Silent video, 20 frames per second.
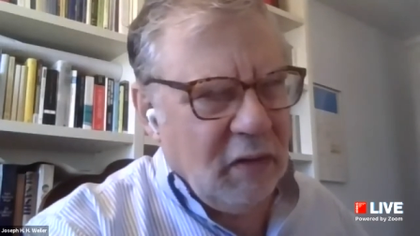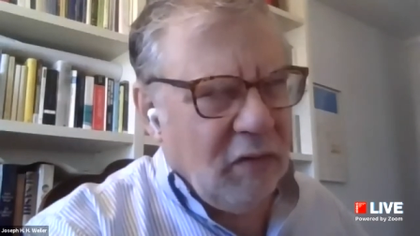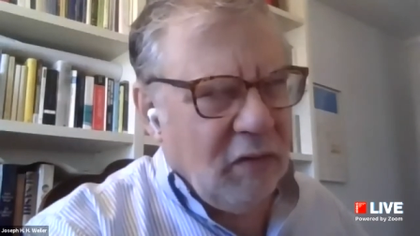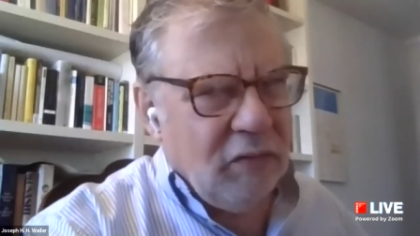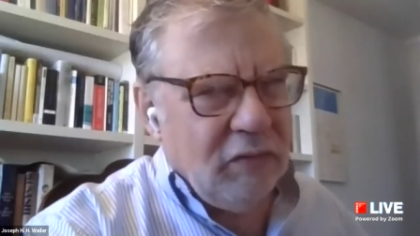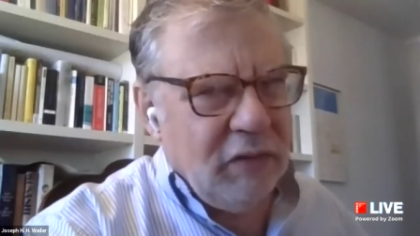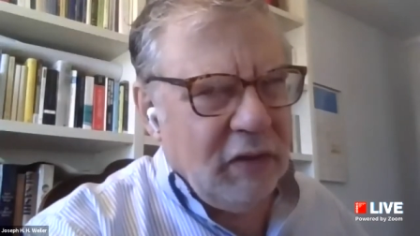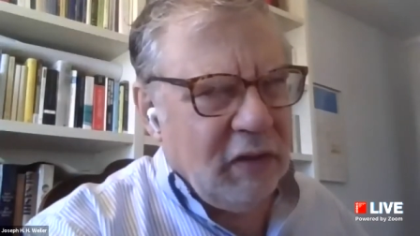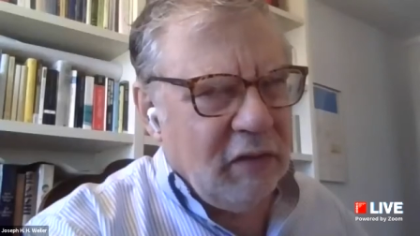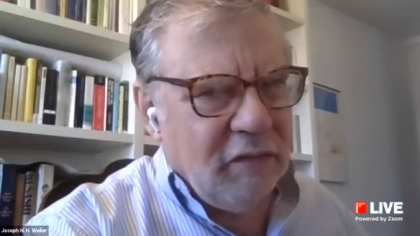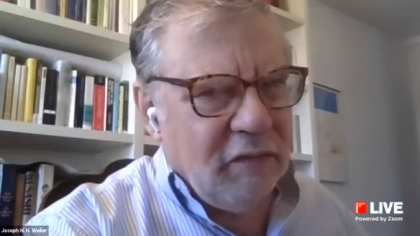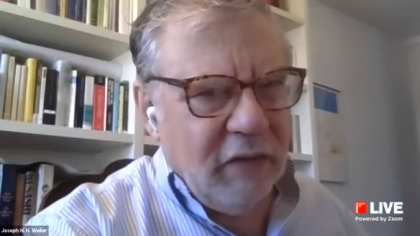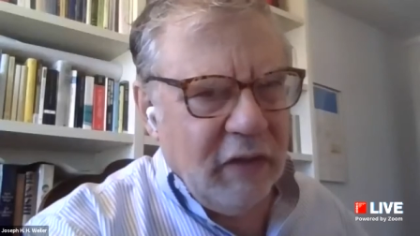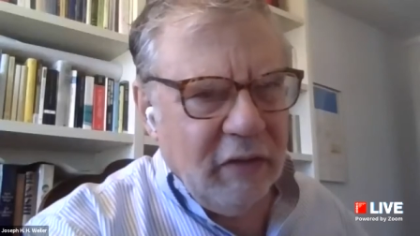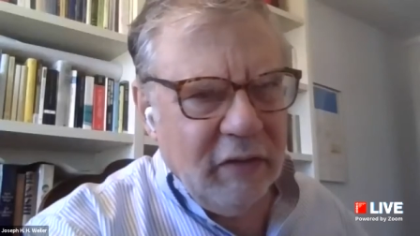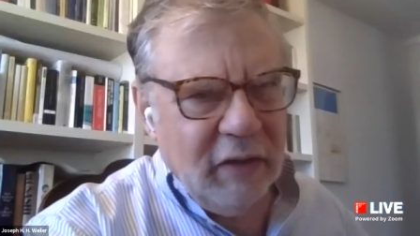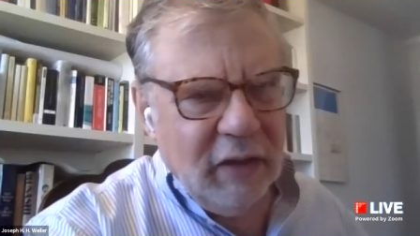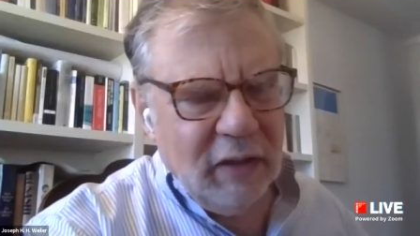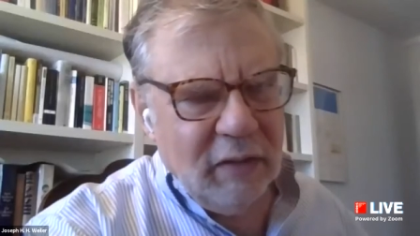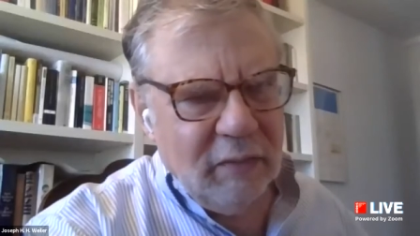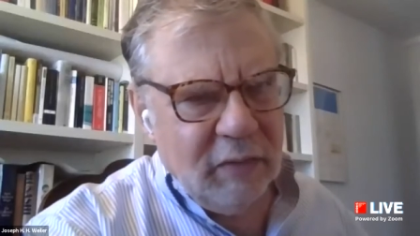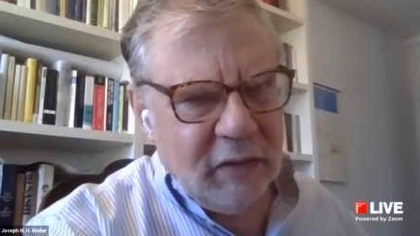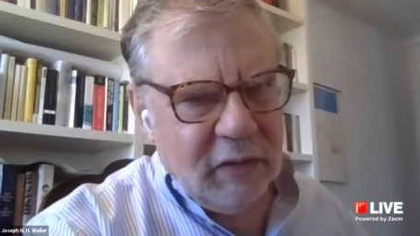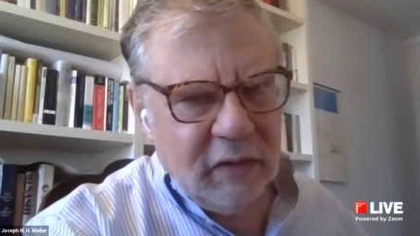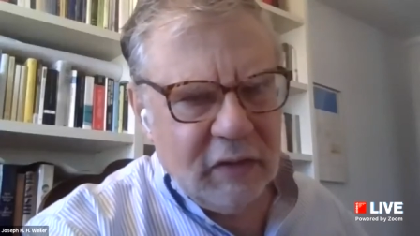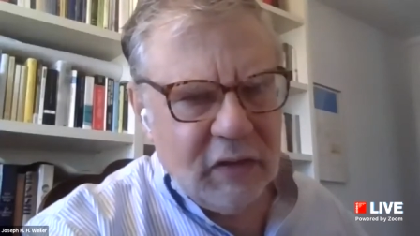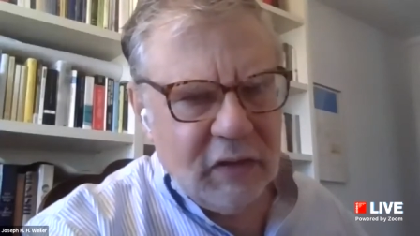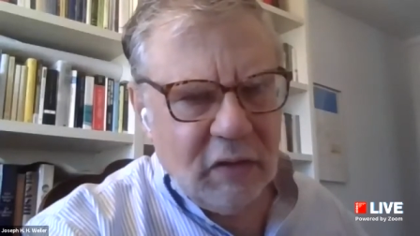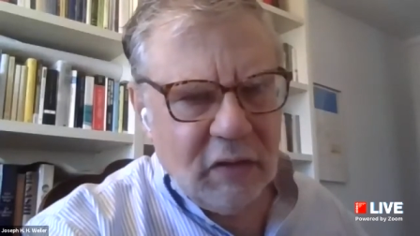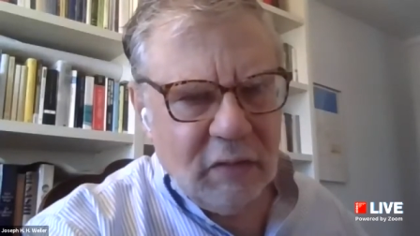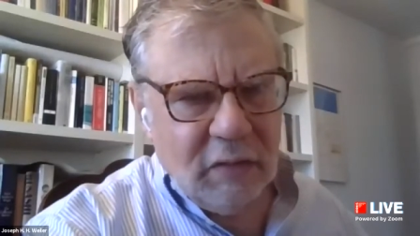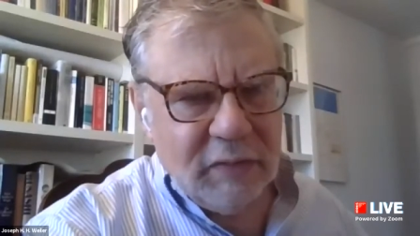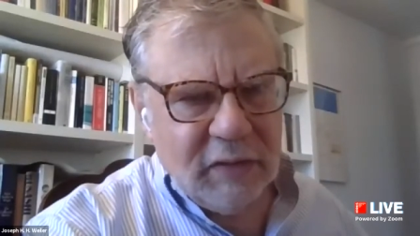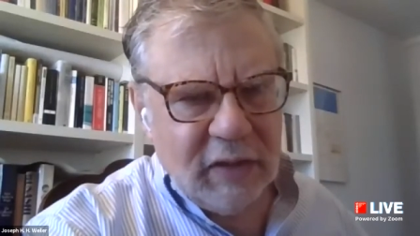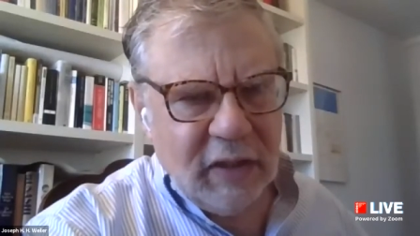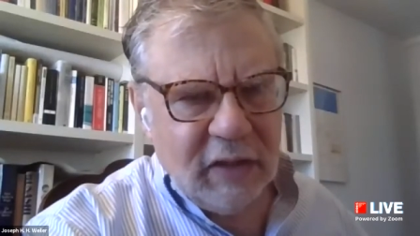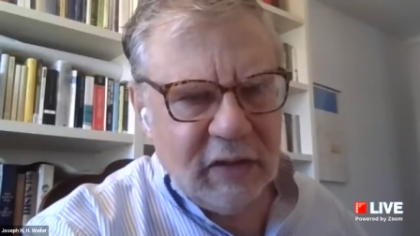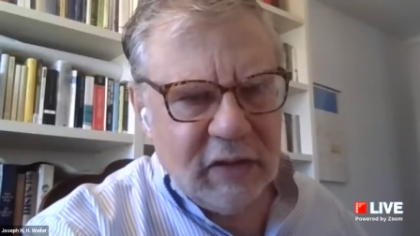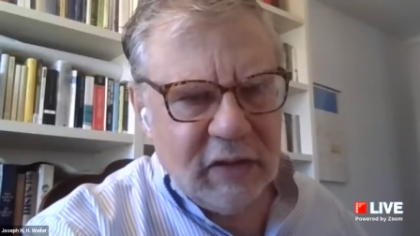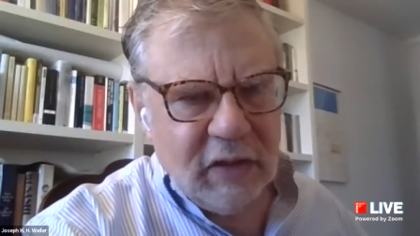only in very limited
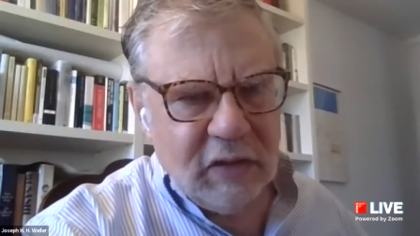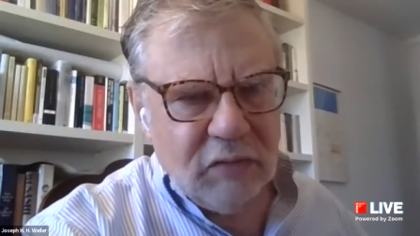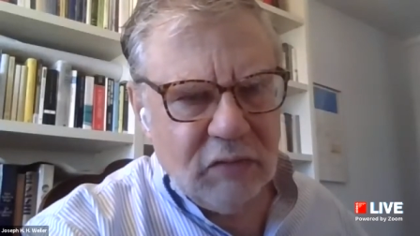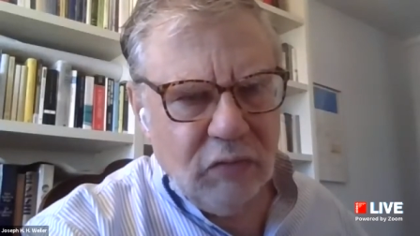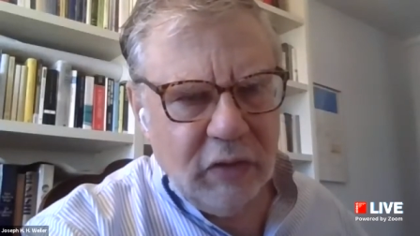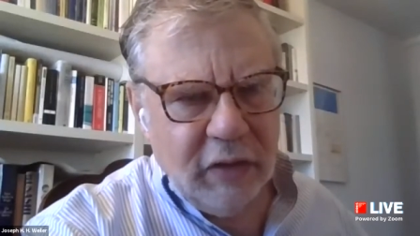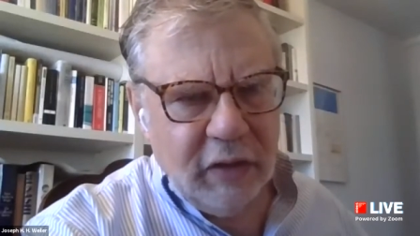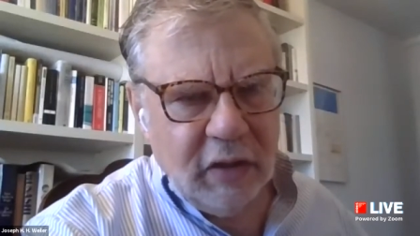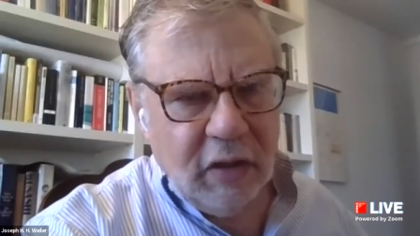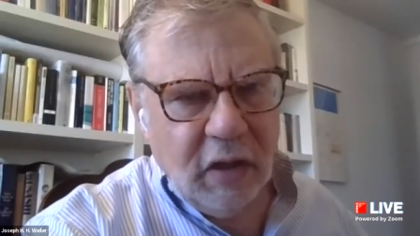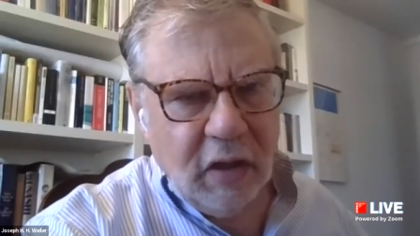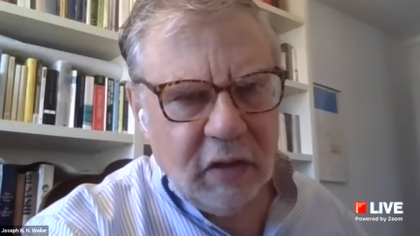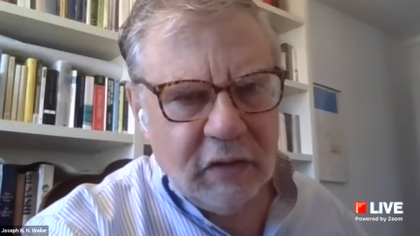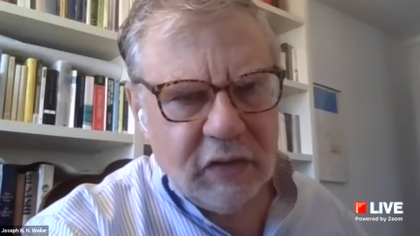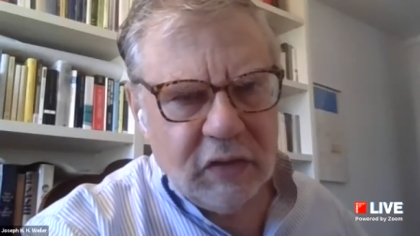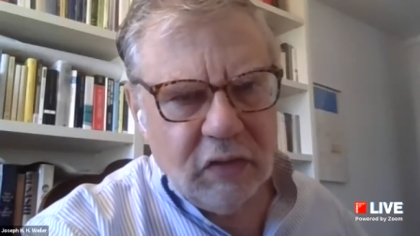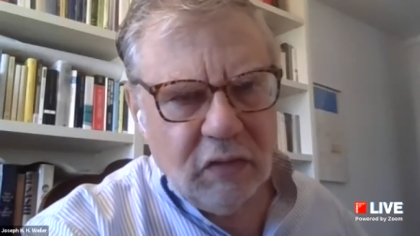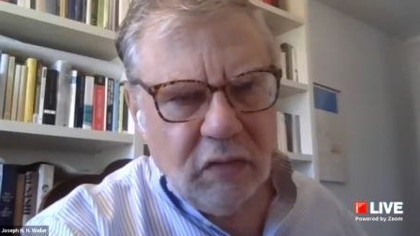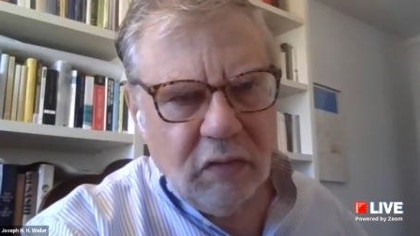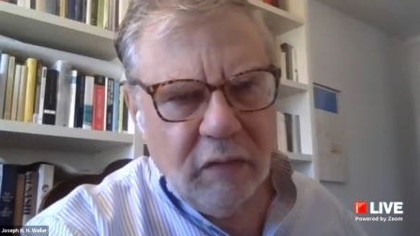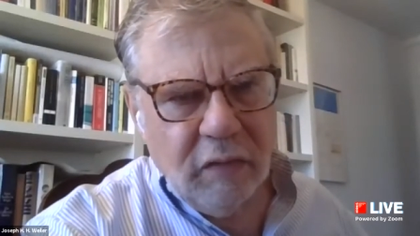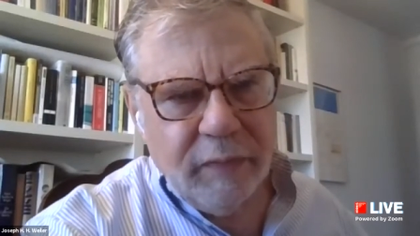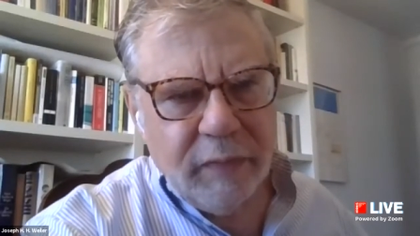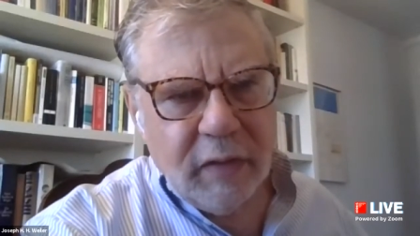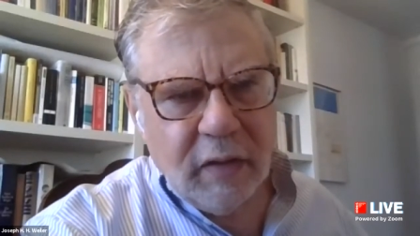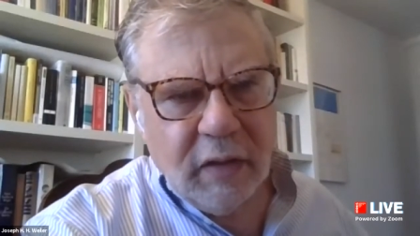circumstances will enhance your